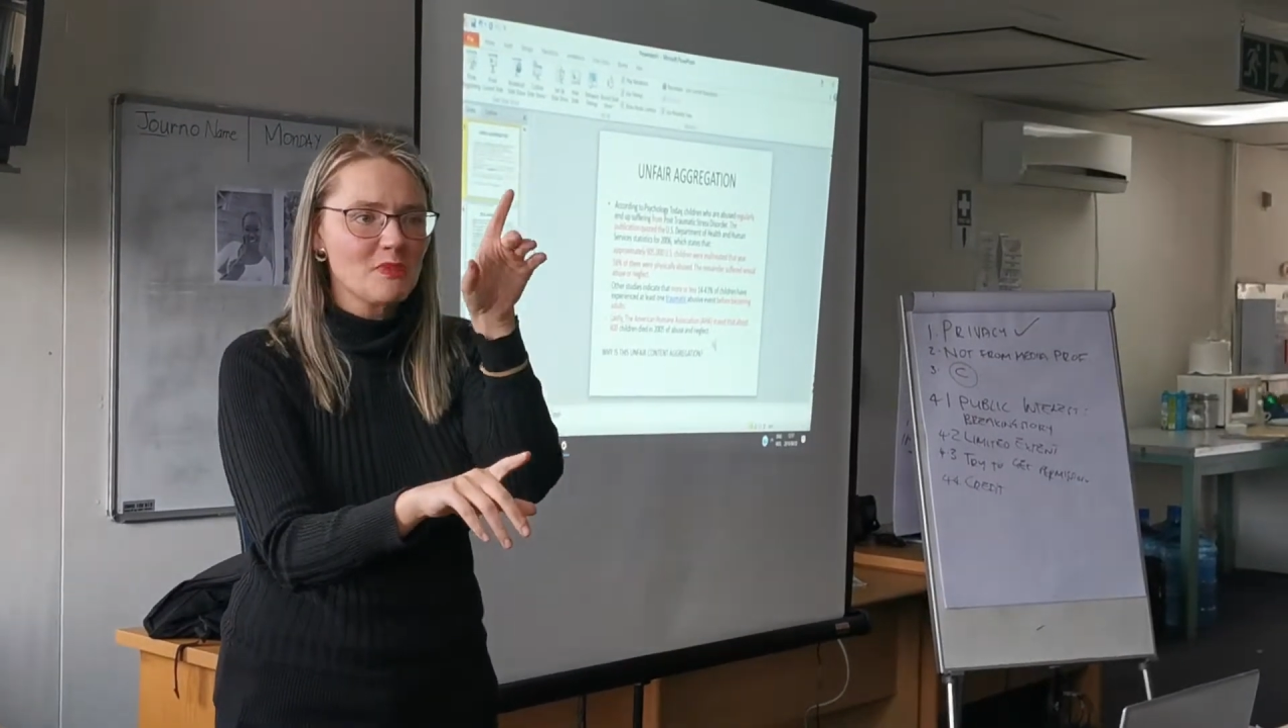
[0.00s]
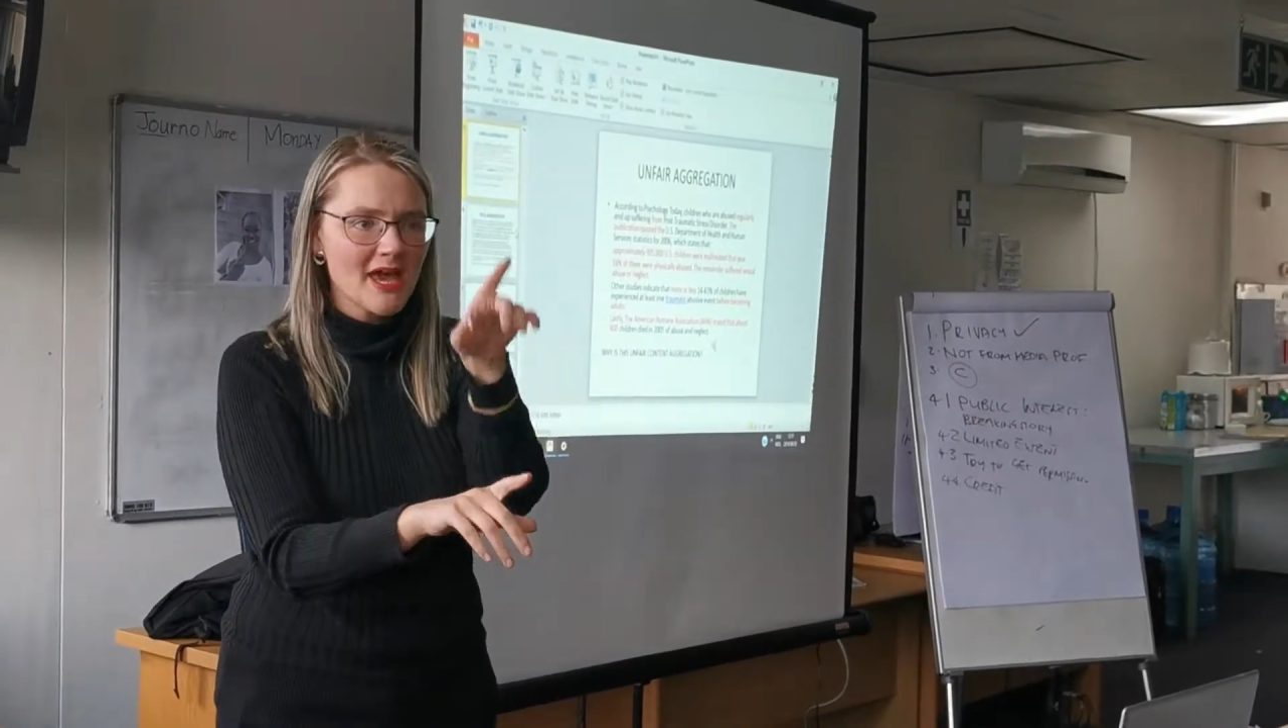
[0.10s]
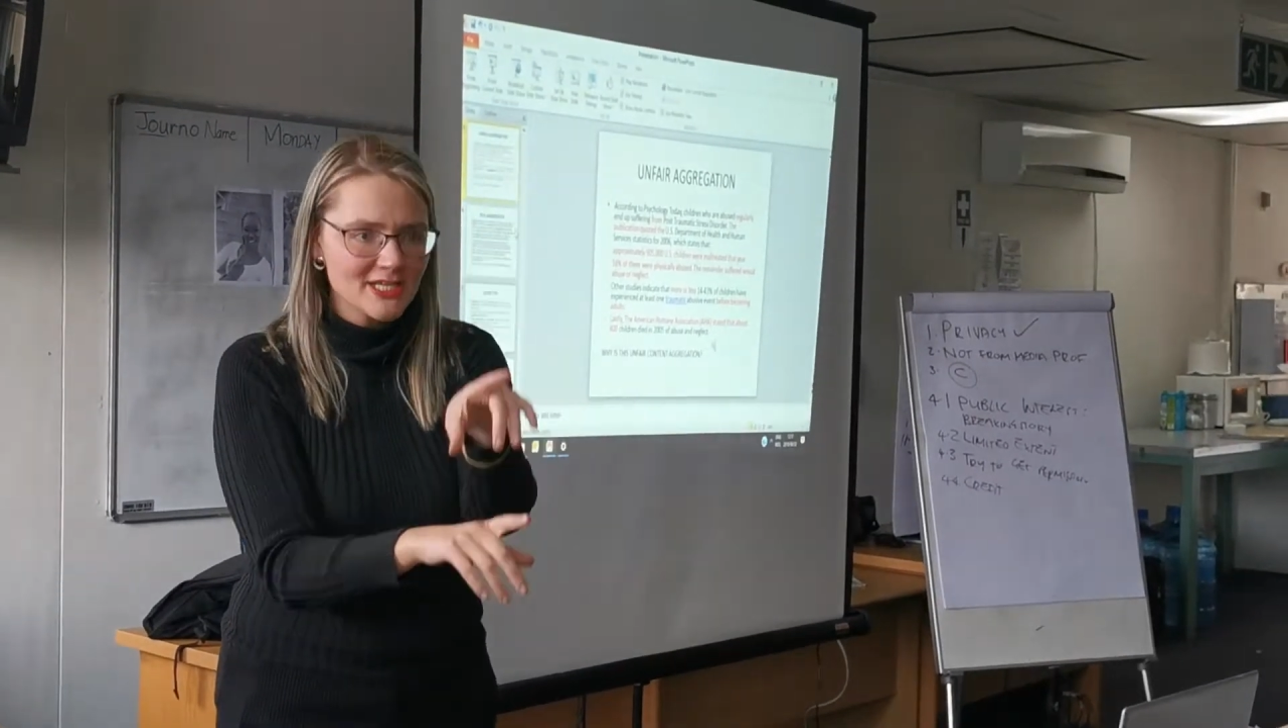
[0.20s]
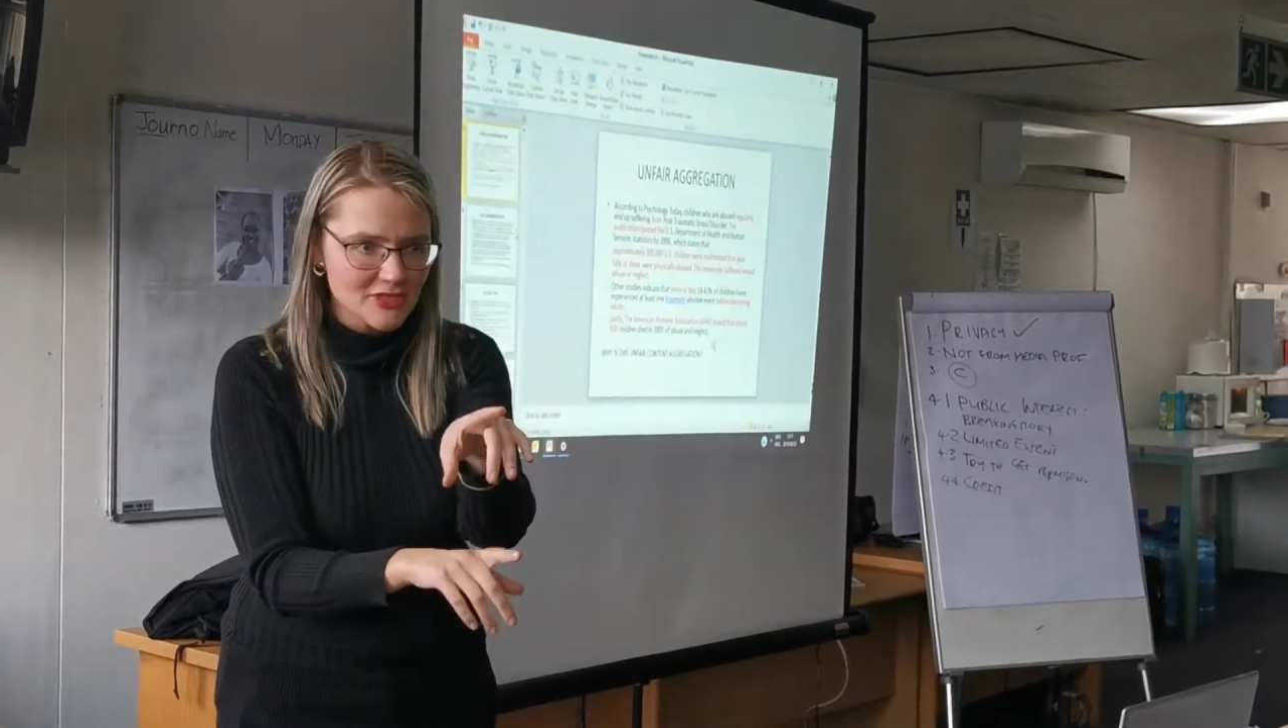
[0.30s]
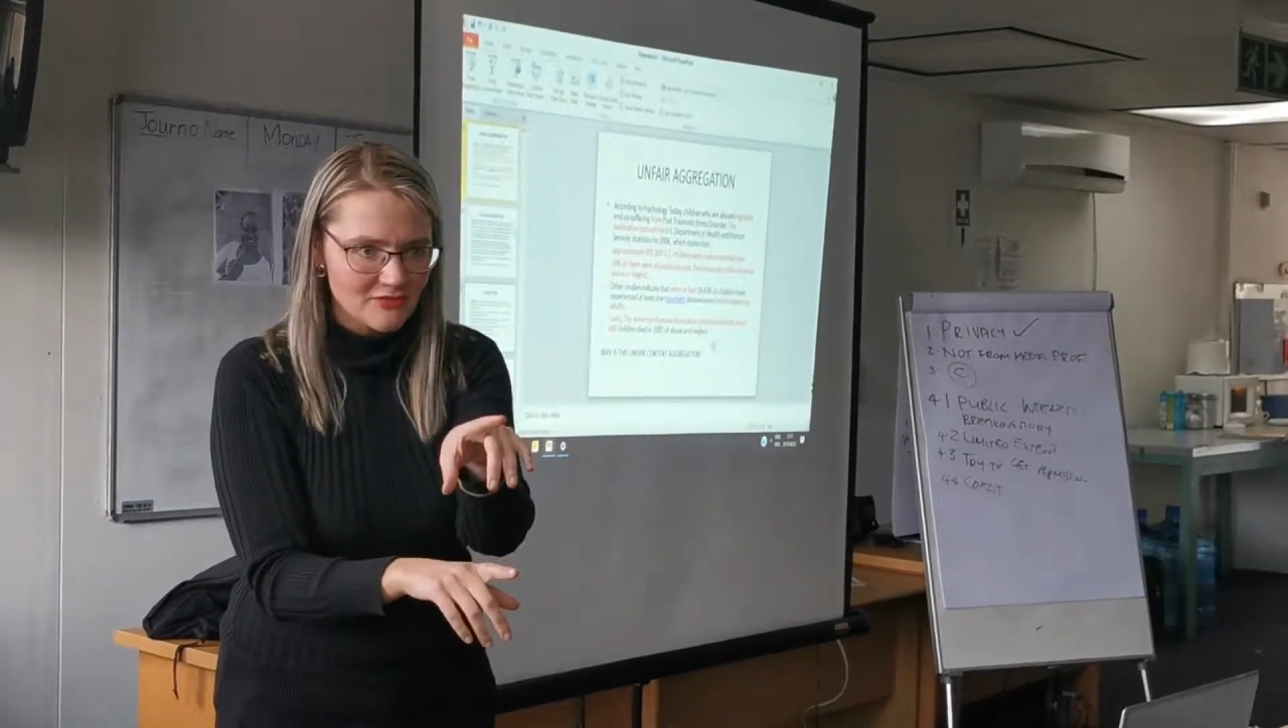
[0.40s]

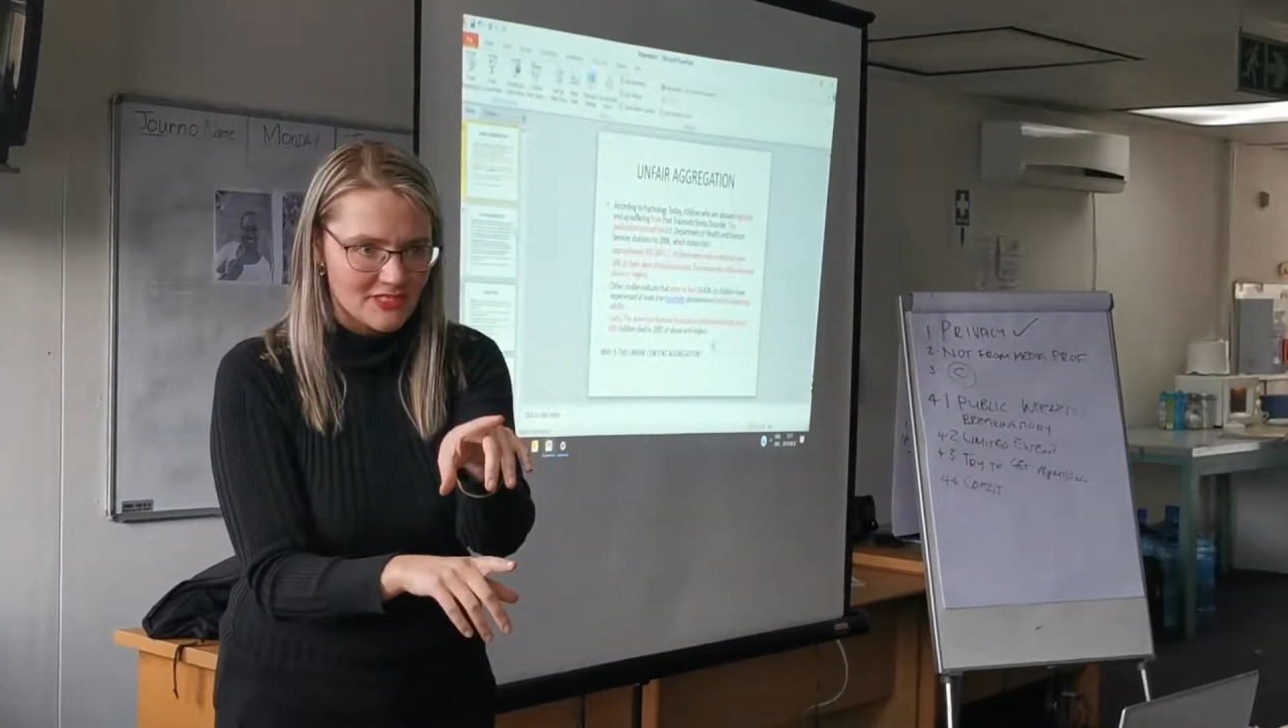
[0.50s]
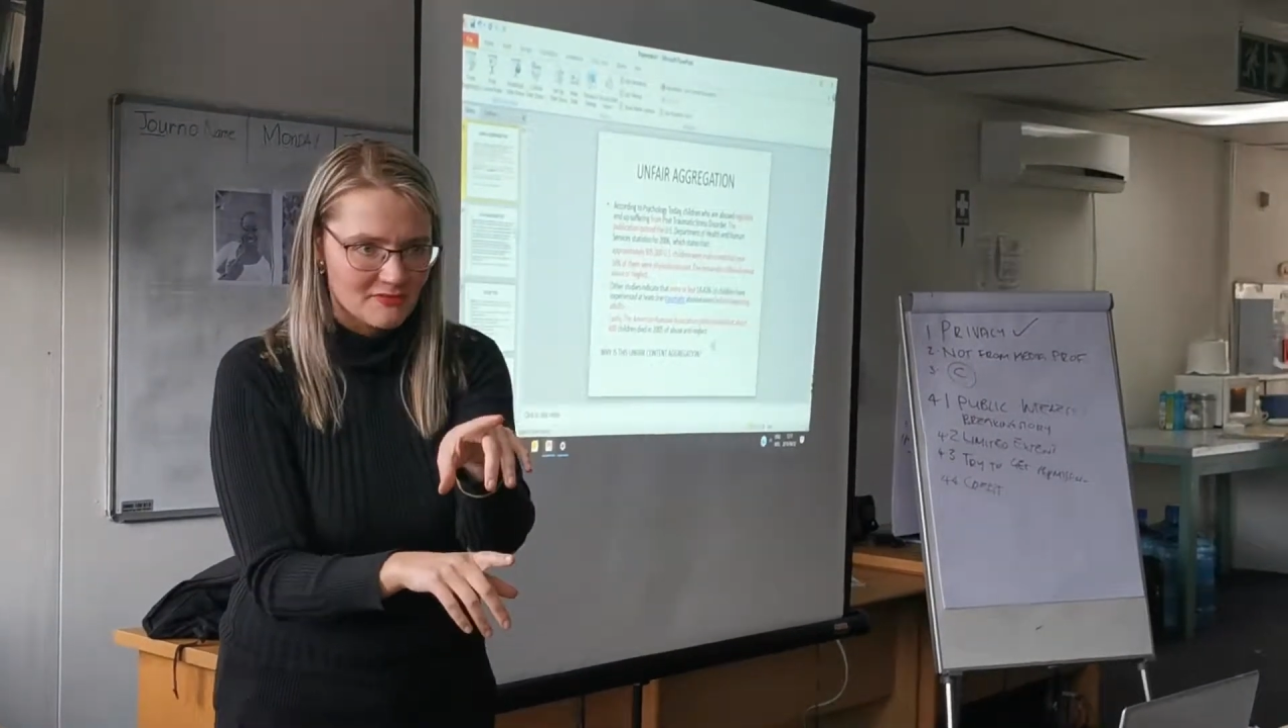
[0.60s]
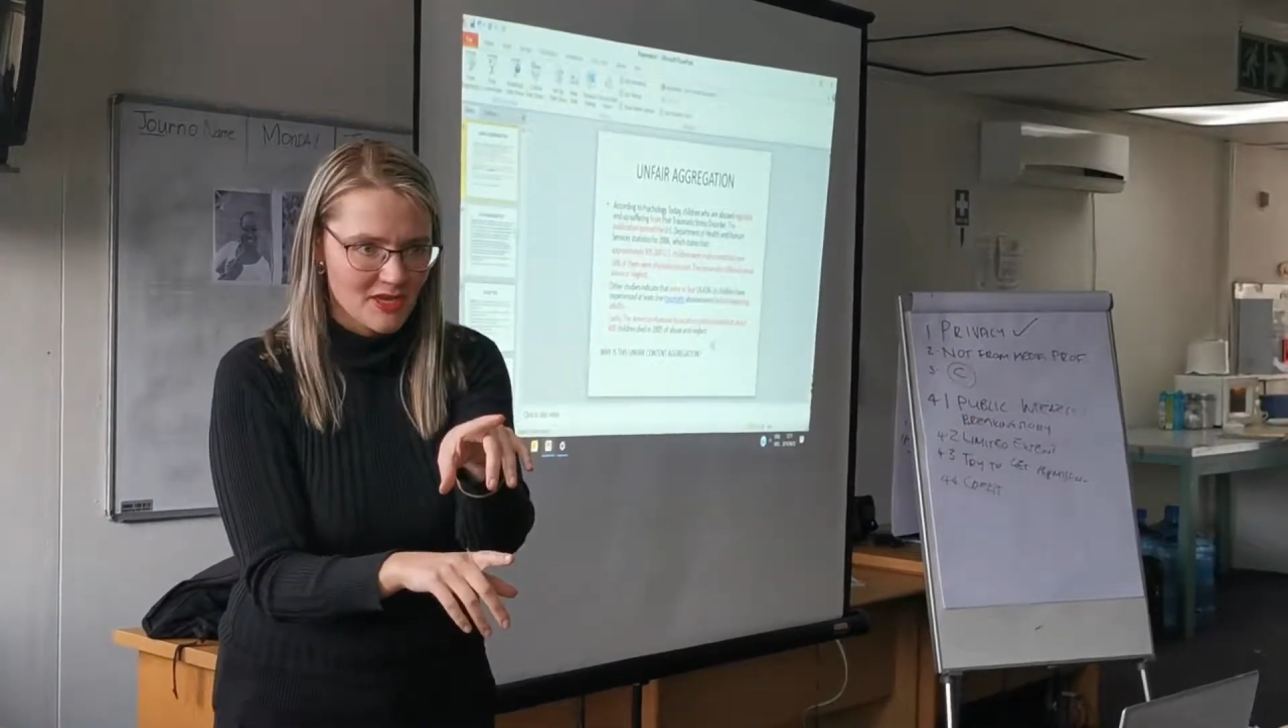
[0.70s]
plagiarism